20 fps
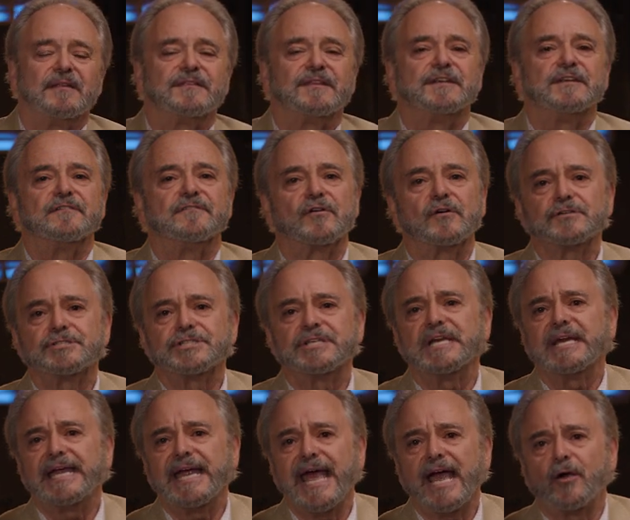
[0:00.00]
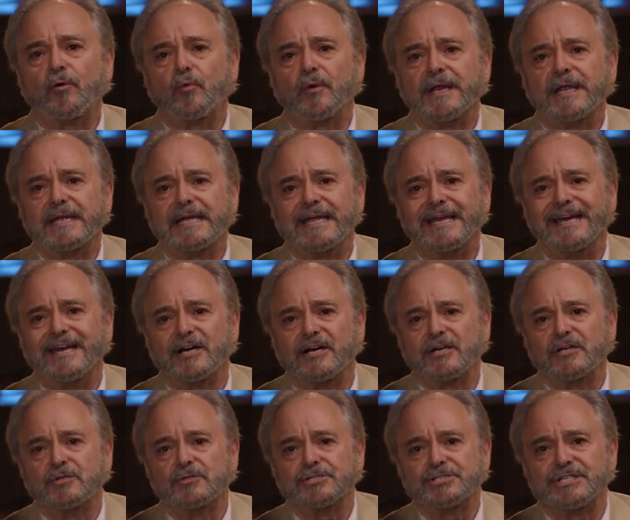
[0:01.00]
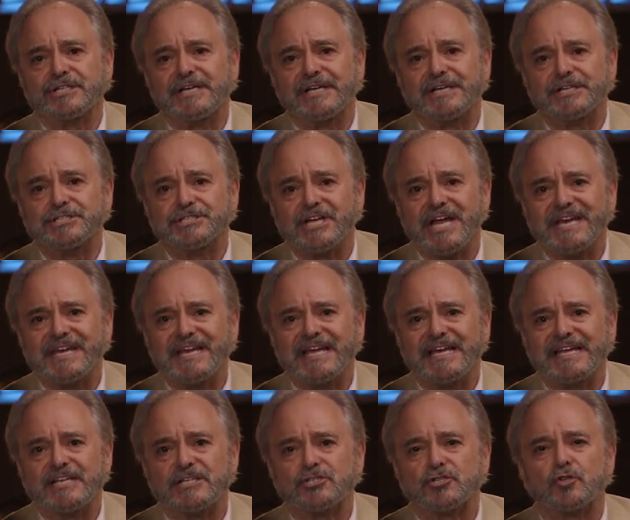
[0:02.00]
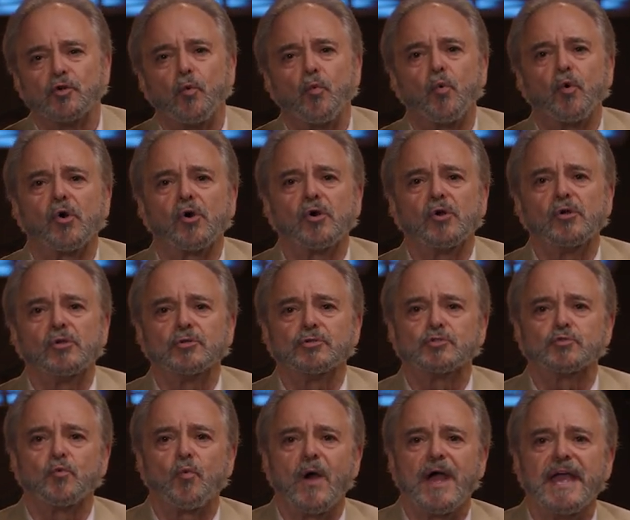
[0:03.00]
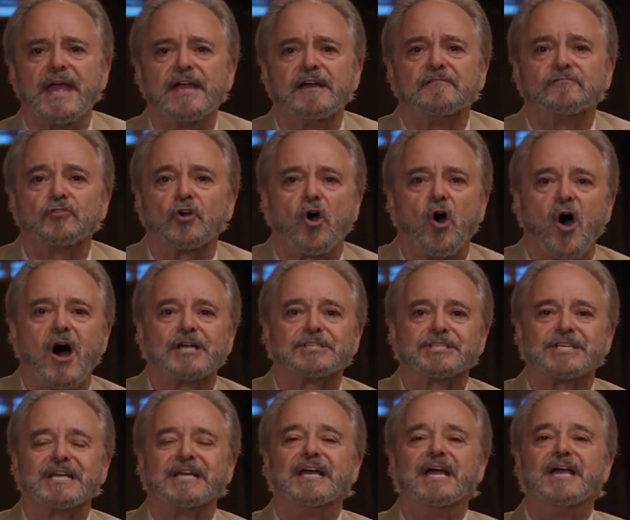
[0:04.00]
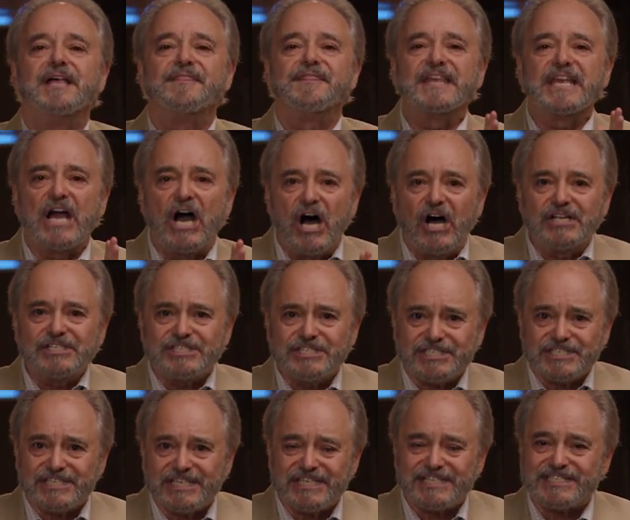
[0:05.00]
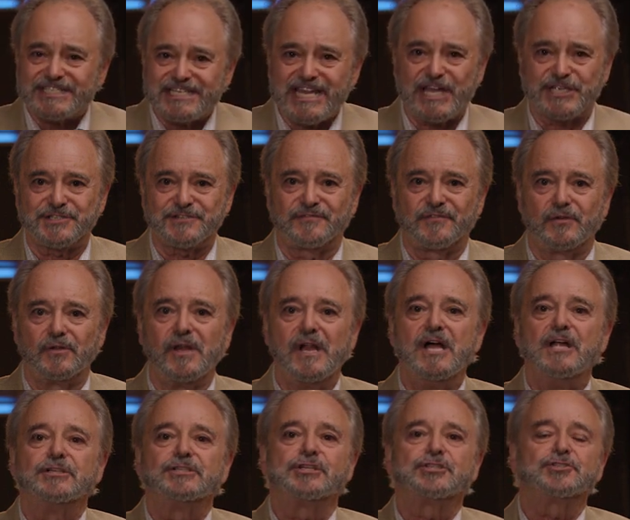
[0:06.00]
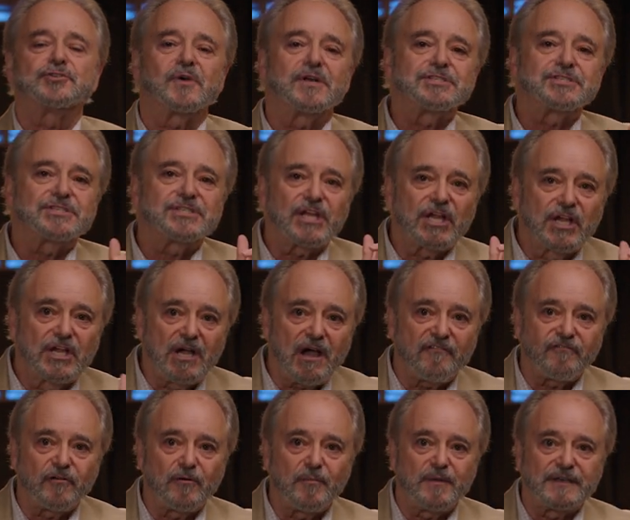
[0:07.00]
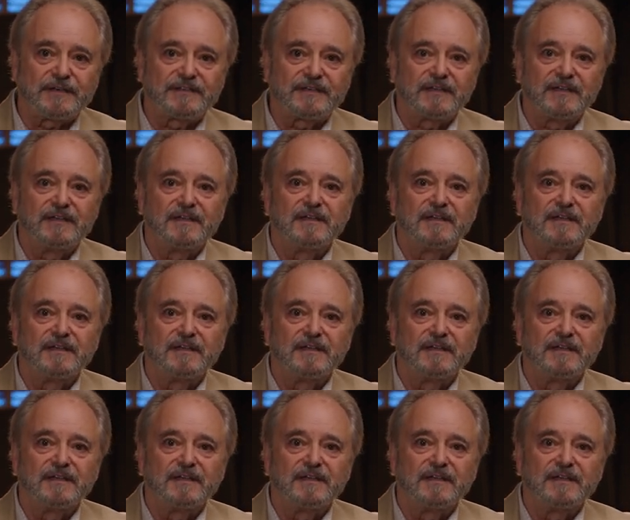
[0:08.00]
The diversity, equity, and inclusion agenda is the world's way of causing the unsuccessful to trust the government